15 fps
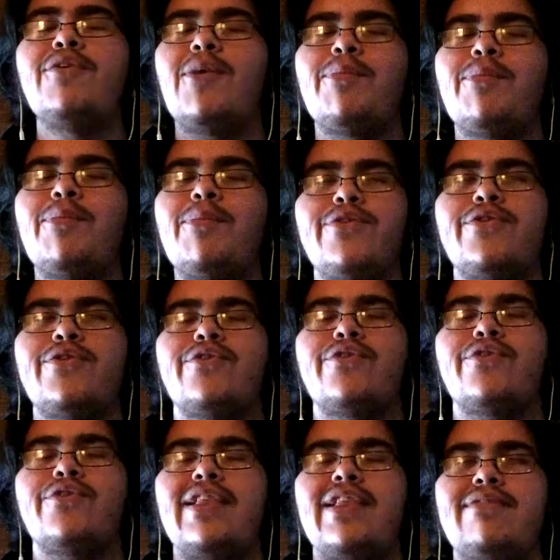was all pretty much
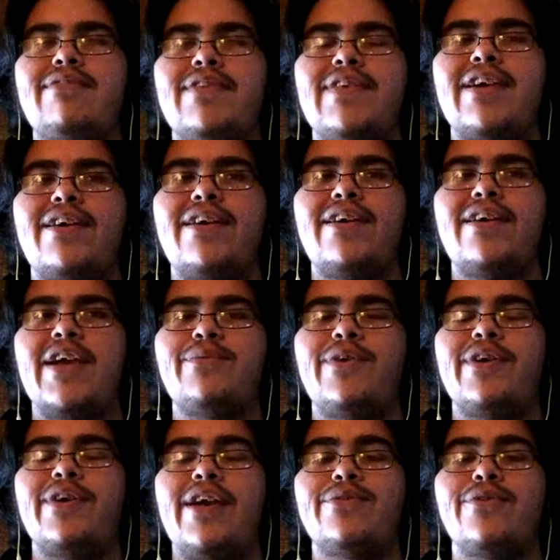street level stuff. That's
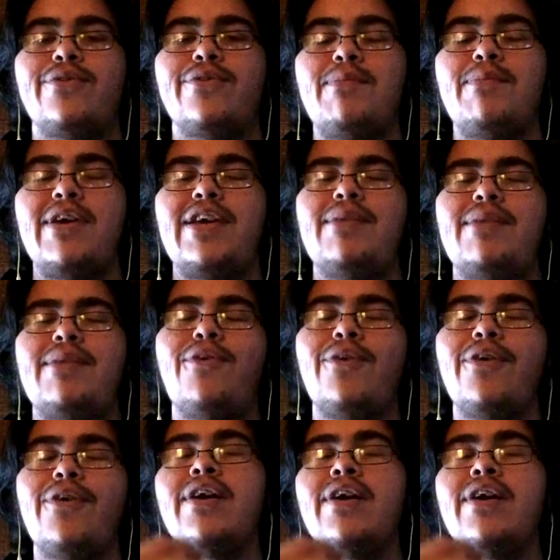what interests me more.